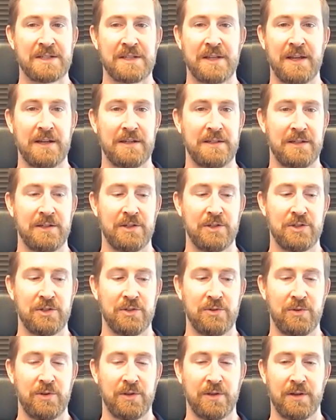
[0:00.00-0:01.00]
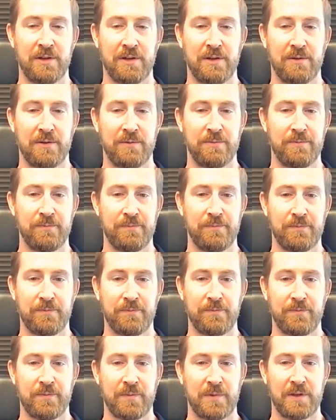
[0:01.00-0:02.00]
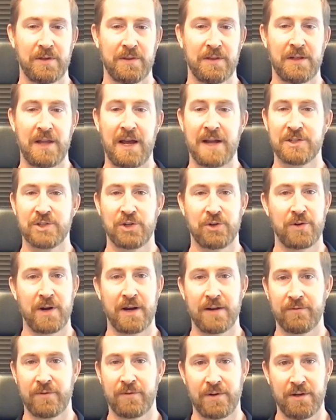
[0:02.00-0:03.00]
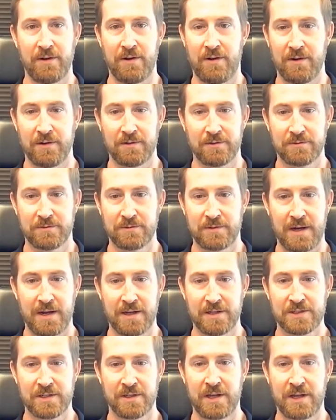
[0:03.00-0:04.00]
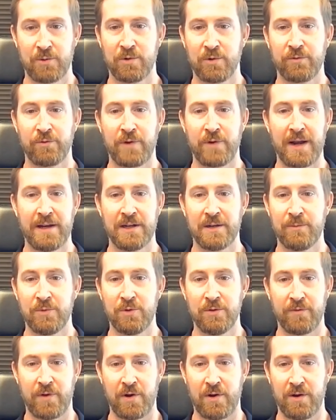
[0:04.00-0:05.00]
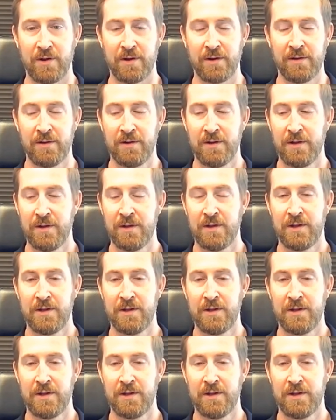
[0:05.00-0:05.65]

Westlake didn't do the lines of credit very long, right? So they were ready to move on.